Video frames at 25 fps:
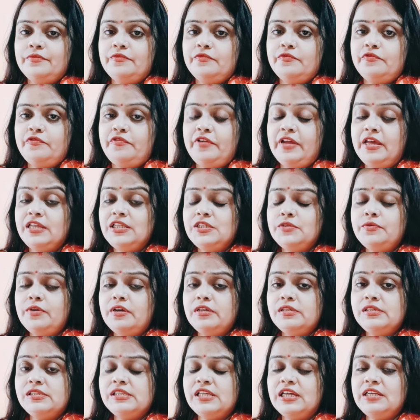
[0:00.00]
French
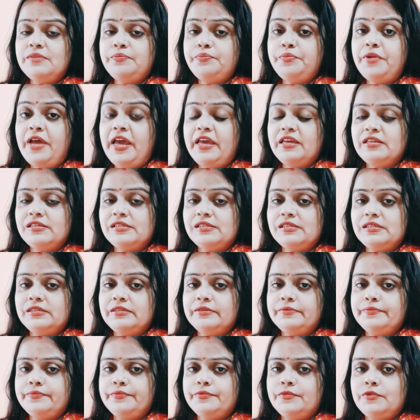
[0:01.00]
was surprised.
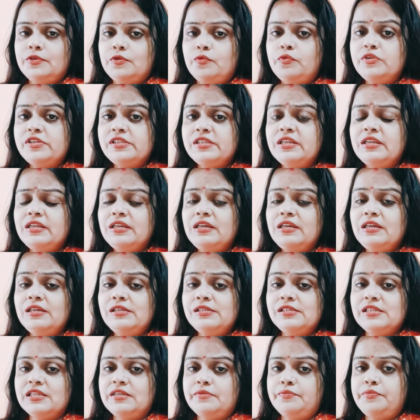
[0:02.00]
What's the
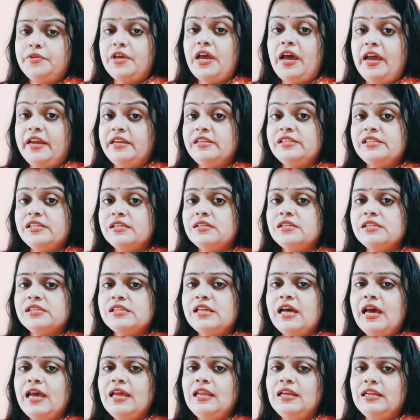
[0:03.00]
reason behind such
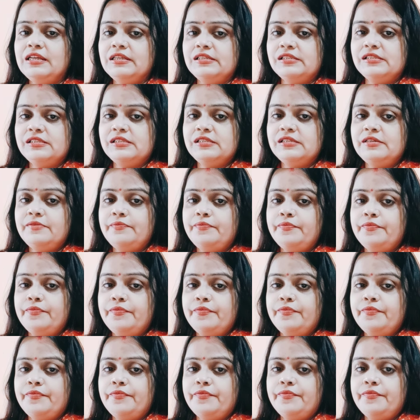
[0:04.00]
silence?
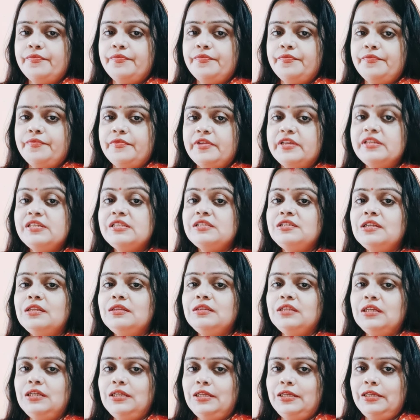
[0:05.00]

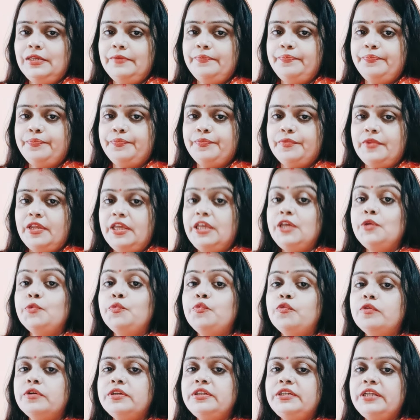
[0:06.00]
Stealthily, he
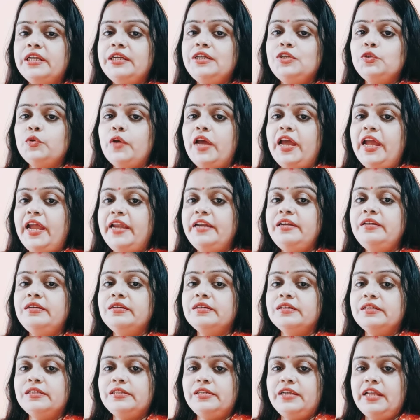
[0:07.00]
wanted to
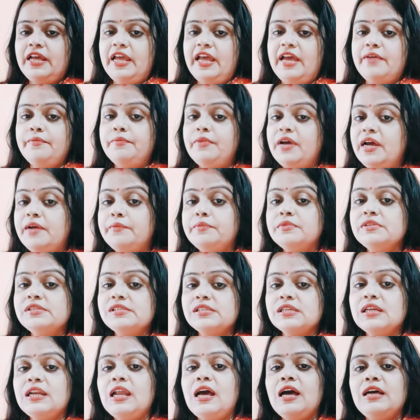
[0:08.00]
enter M. Hammel's
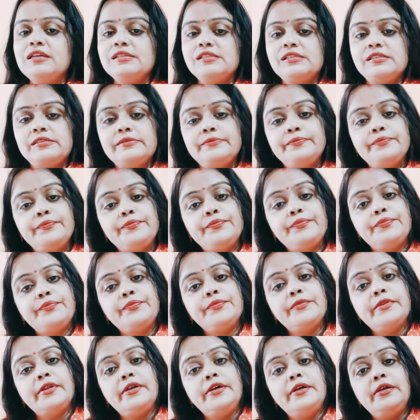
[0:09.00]
class
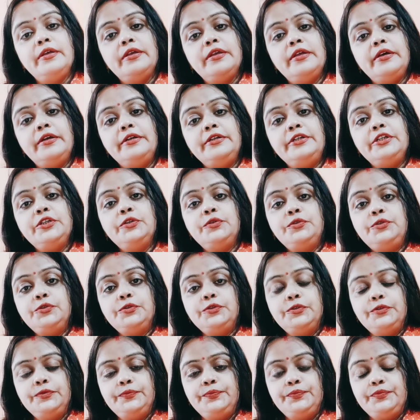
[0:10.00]
due to
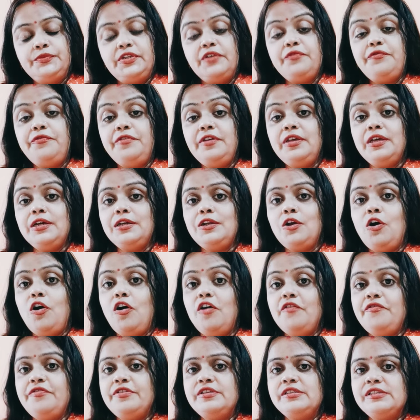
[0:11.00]
the fear
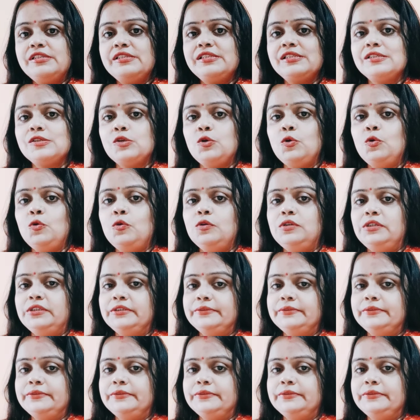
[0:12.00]
of his scold.